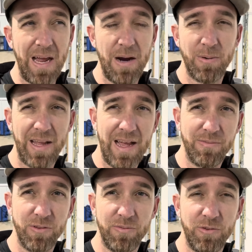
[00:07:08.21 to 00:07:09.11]
hour and a half
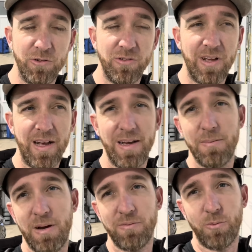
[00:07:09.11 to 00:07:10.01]
on the first side,
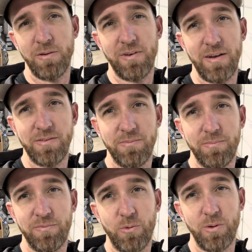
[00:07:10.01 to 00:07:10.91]
about
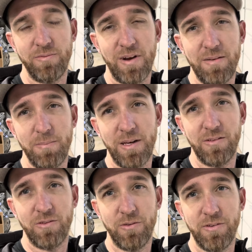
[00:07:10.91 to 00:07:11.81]
45
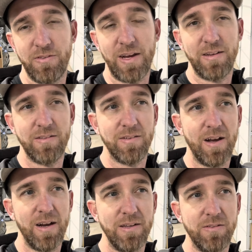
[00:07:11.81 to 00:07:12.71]
minutes on the second
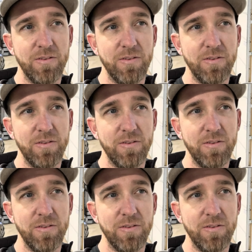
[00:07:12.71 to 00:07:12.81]
side.